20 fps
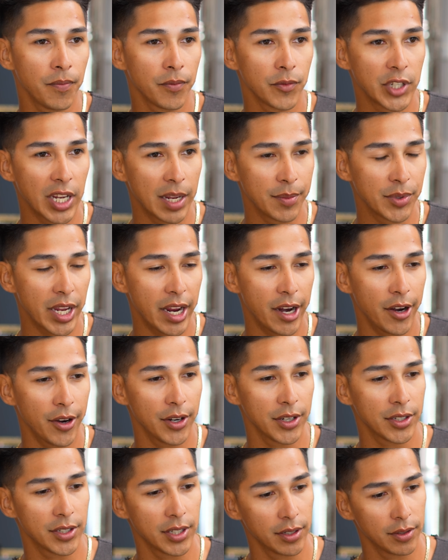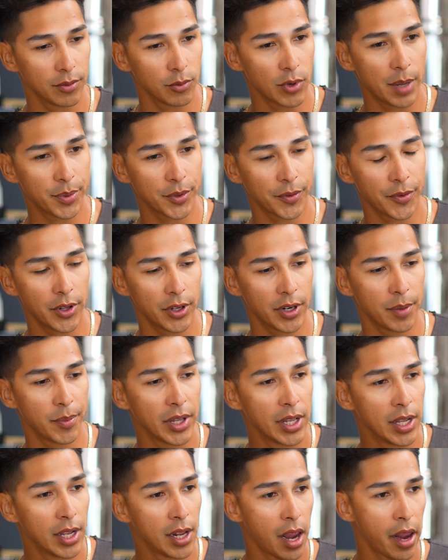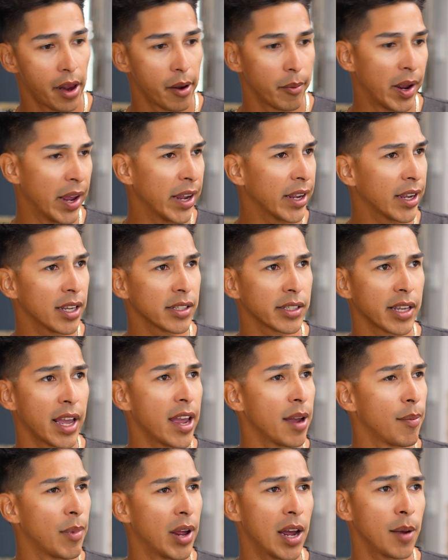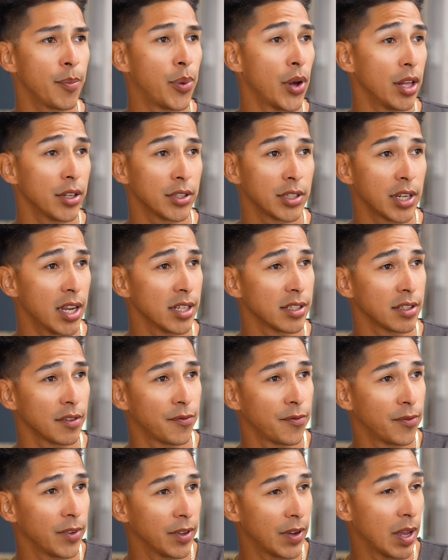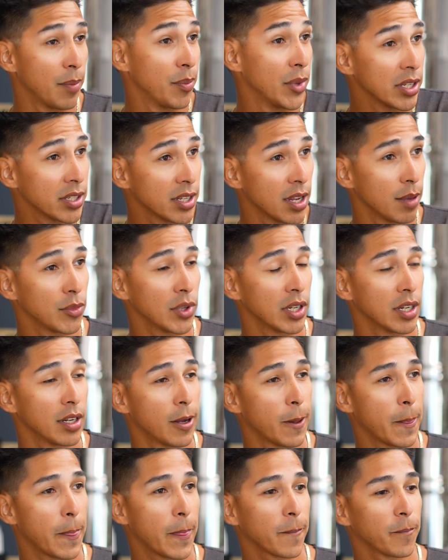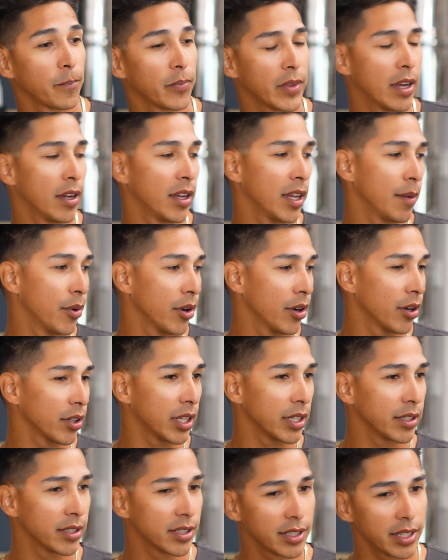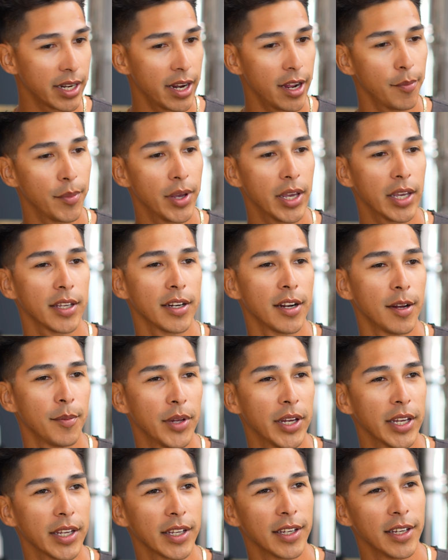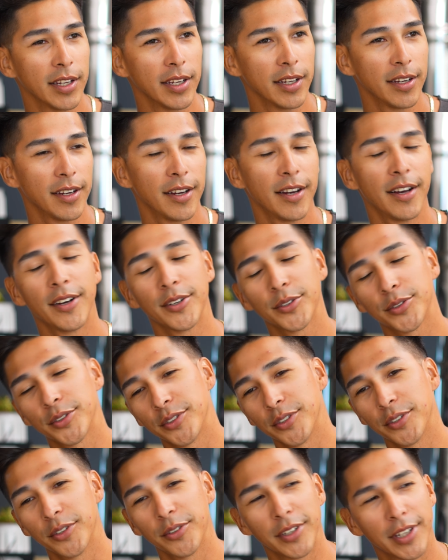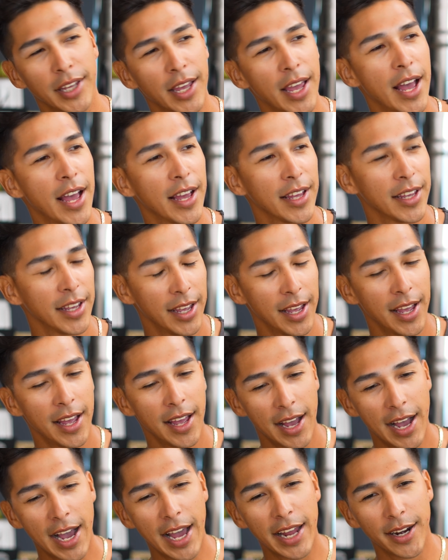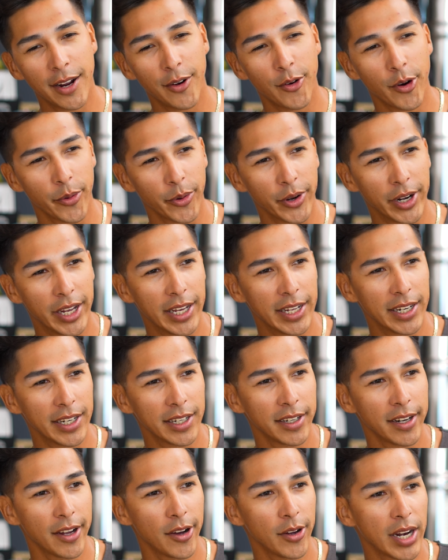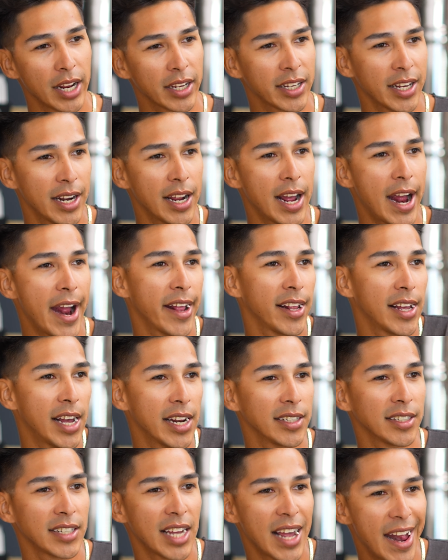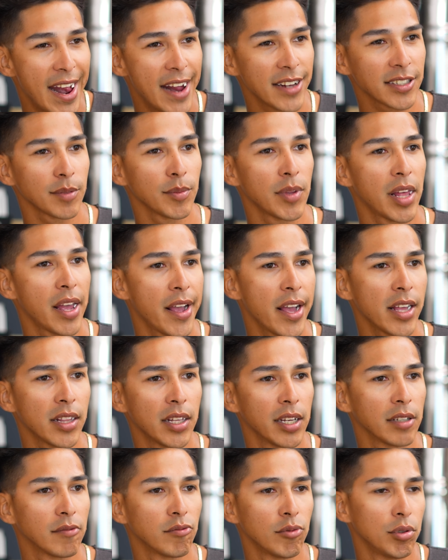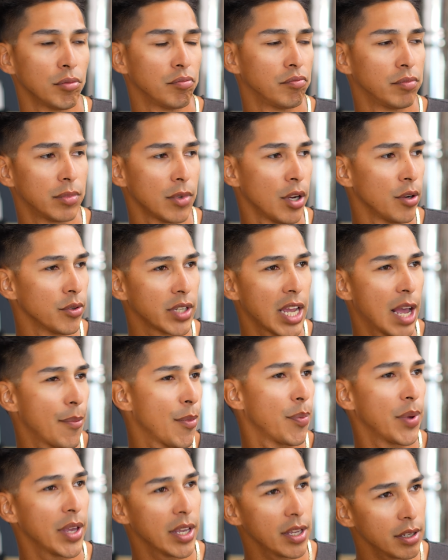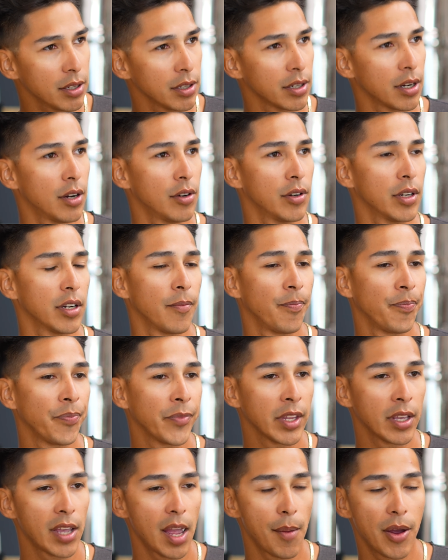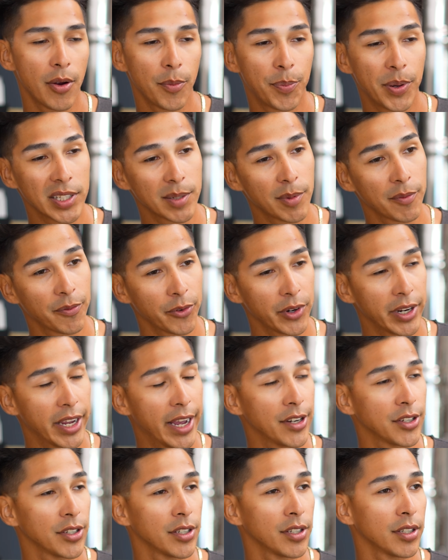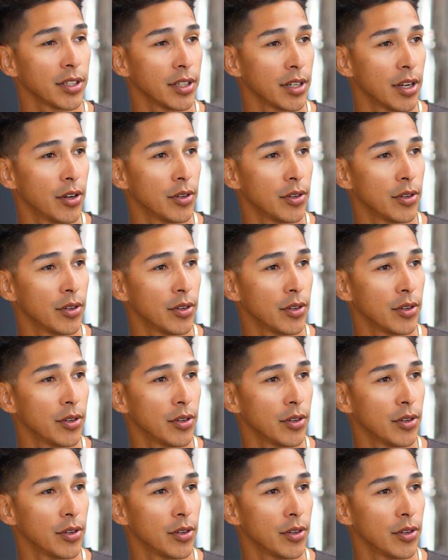James Harris and Rob Sperling. I'm well, hey guys, hey man, I apologize if I missed something, Hey Berg, just sit down, man. I'm like, oh shoot, yeah, I know where we're headed, And I kind of I asked him like, hey, well, who's got me beat, and hey man, we picked up a free agent,